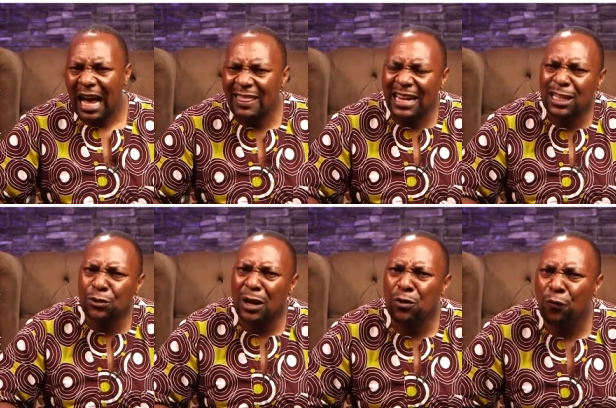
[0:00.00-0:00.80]
And that
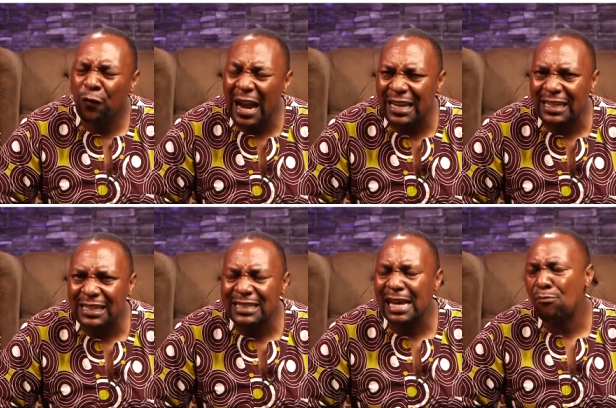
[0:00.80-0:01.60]
is why you find
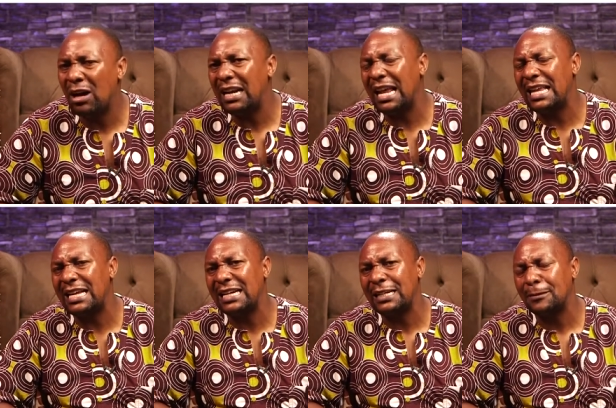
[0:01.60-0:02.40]
someone
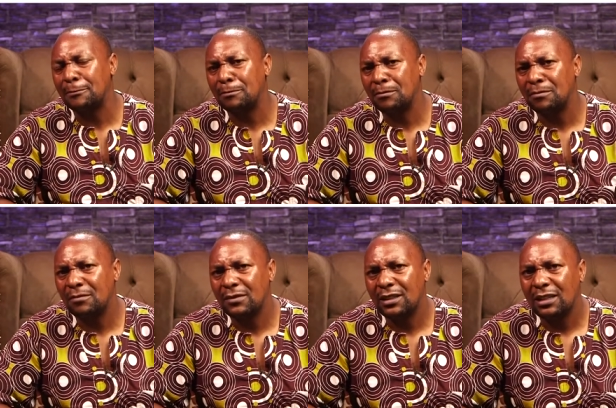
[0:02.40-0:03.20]
like
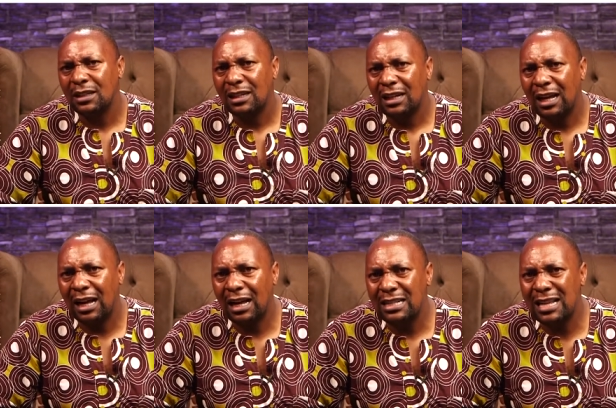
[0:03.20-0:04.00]

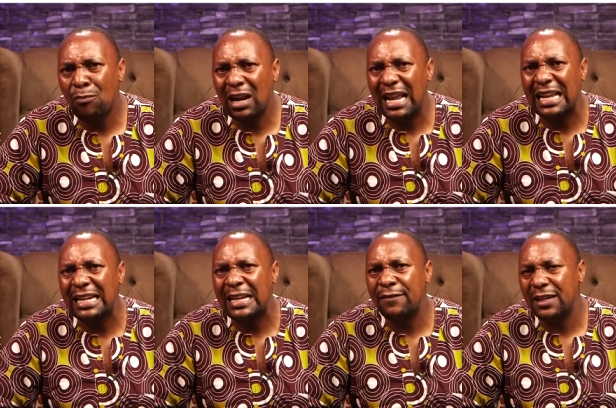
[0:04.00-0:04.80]
uh, someone
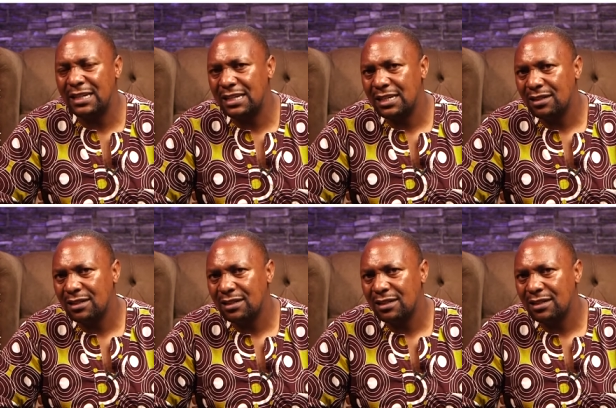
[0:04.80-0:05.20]
like David,